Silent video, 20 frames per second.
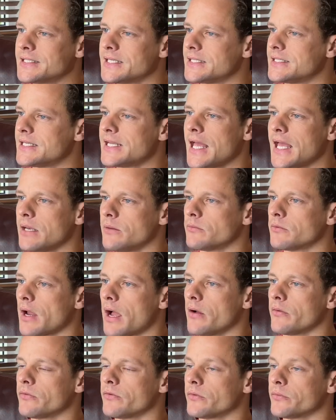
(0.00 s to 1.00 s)
to 10
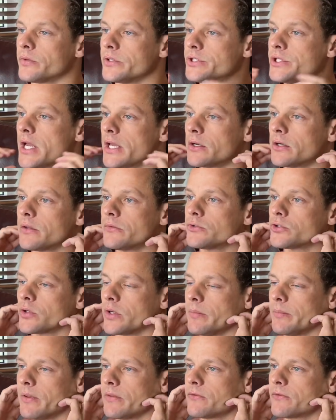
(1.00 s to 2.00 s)
rounds of regenerative
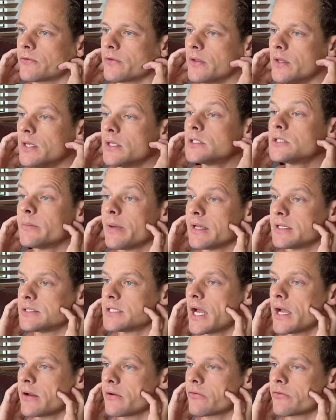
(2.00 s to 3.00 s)
treatments to my
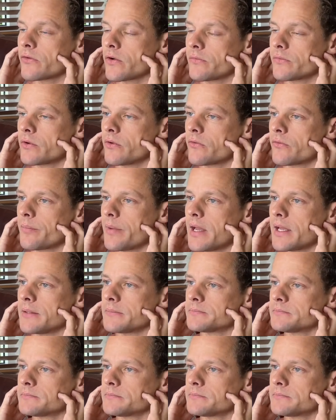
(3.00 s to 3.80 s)
entire cervical spine.